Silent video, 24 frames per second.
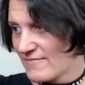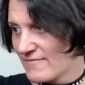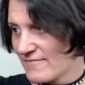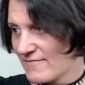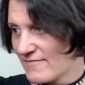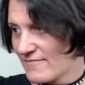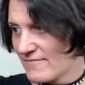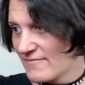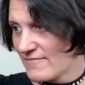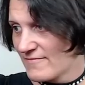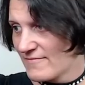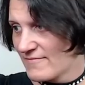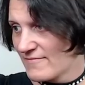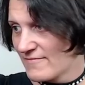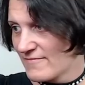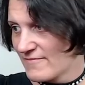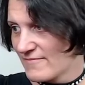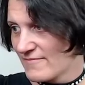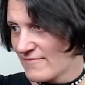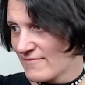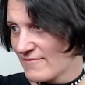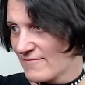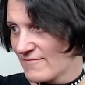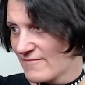
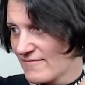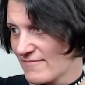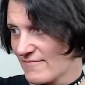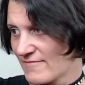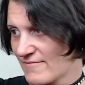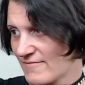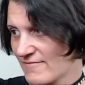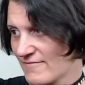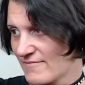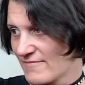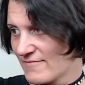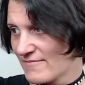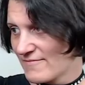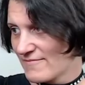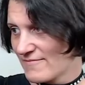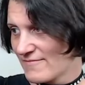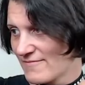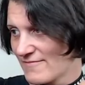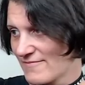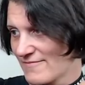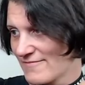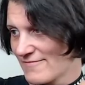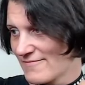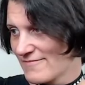
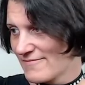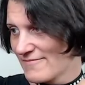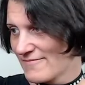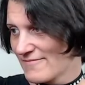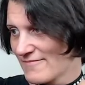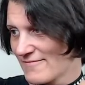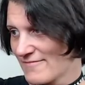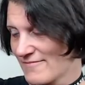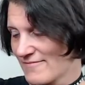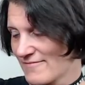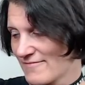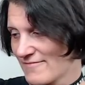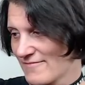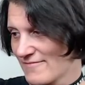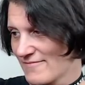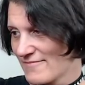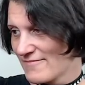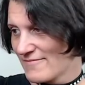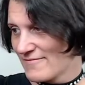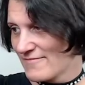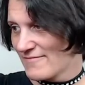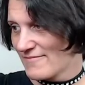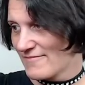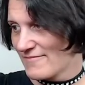
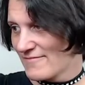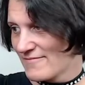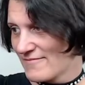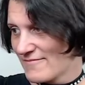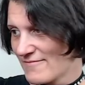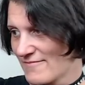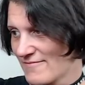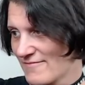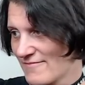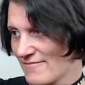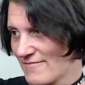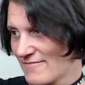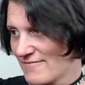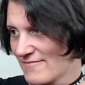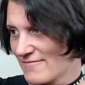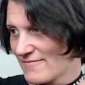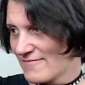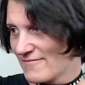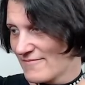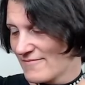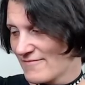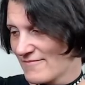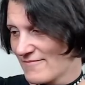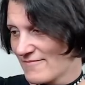
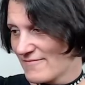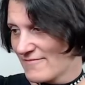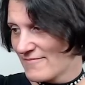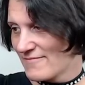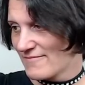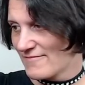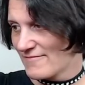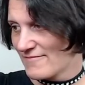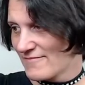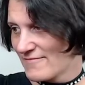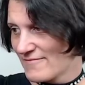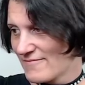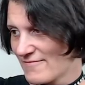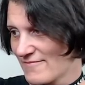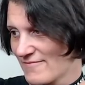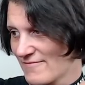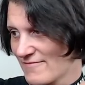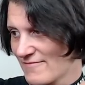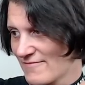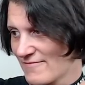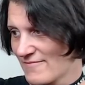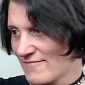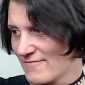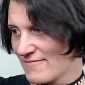
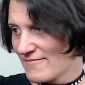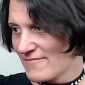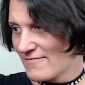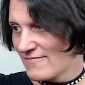(not speaking)